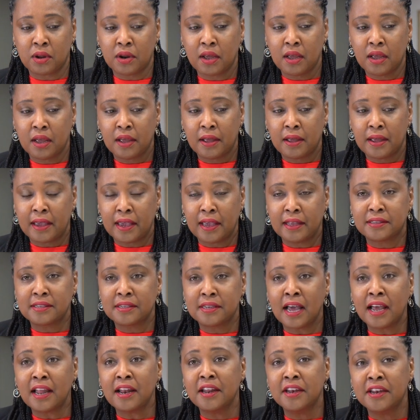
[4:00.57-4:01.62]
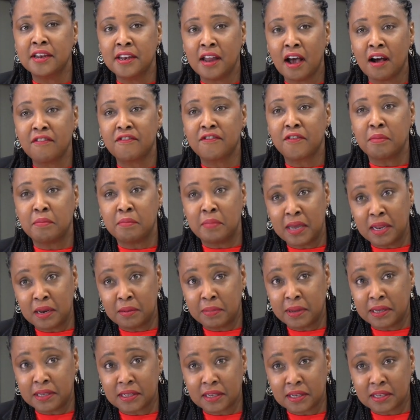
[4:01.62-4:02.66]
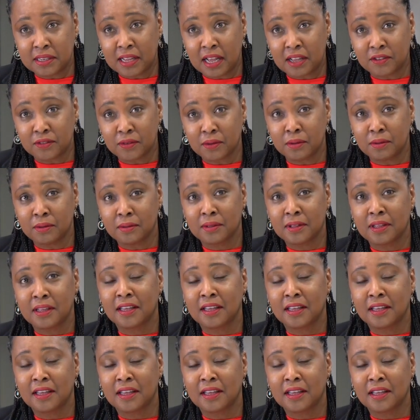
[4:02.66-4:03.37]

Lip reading: on, it's not enough for me to be successful.